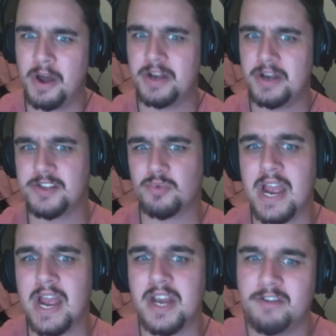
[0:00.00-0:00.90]
hide under the
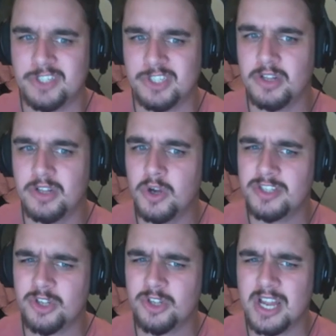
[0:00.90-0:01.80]
radar for so
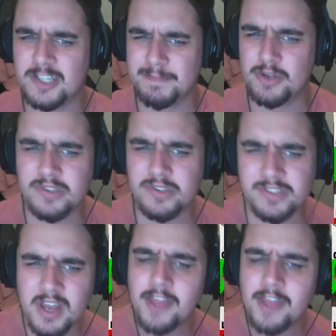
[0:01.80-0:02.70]
long at the Tigers
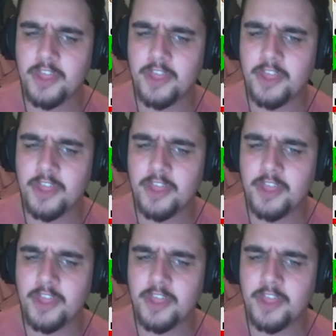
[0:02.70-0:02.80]
because